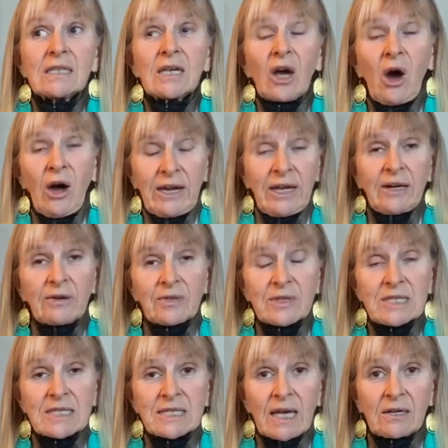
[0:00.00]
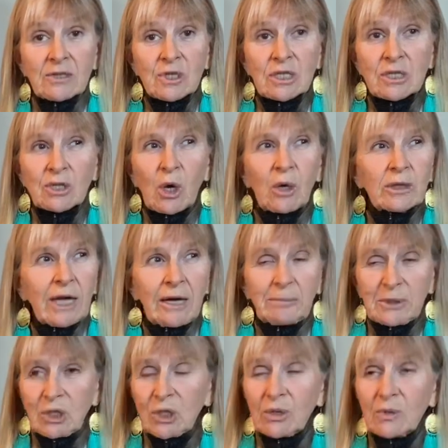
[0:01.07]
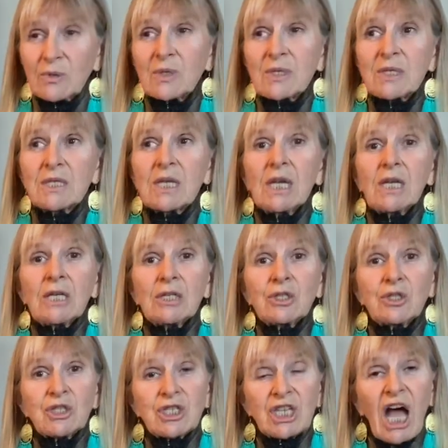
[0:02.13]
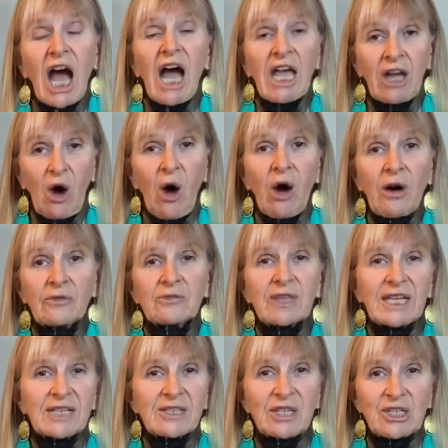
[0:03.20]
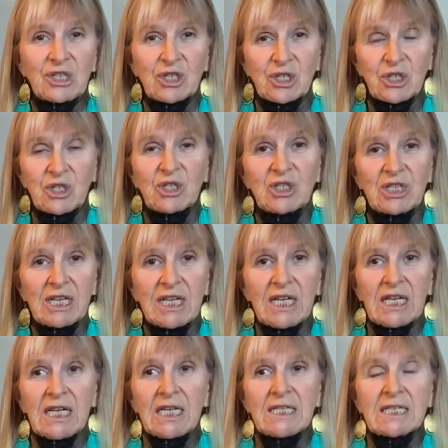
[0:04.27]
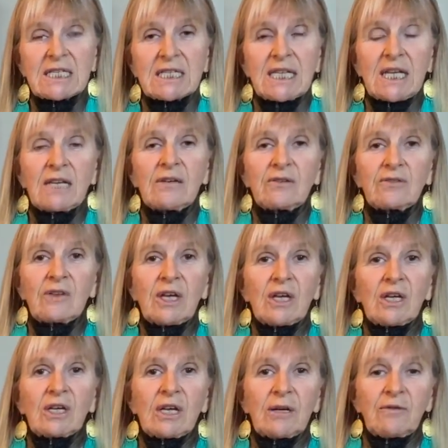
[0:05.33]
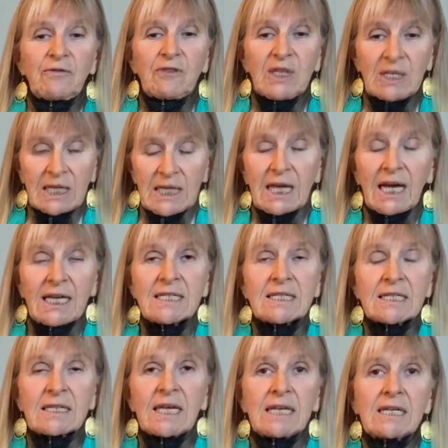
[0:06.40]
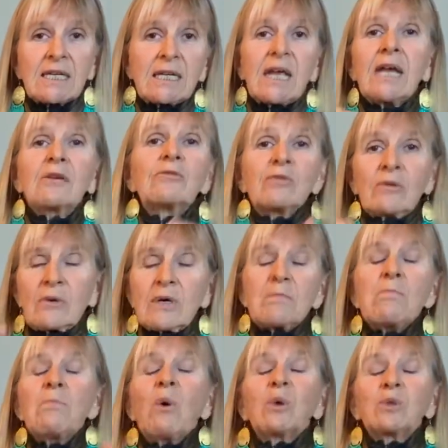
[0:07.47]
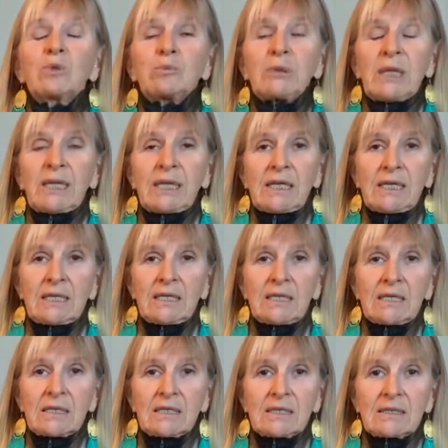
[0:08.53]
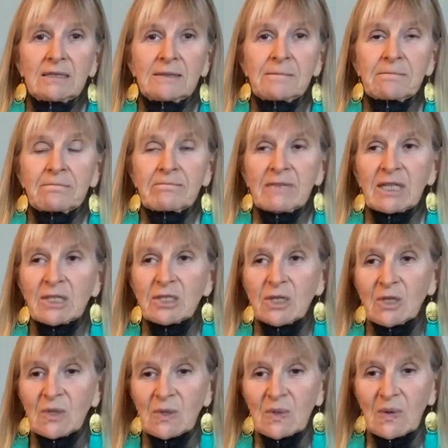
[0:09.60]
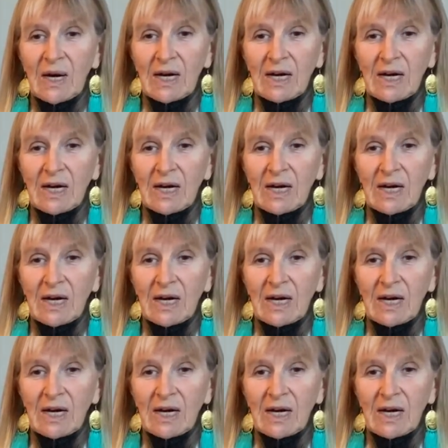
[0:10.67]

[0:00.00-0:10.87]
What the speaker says: unhealthy cells, it's called apoptosis, to die off like they should, instead of feeling isolated and multiplying. So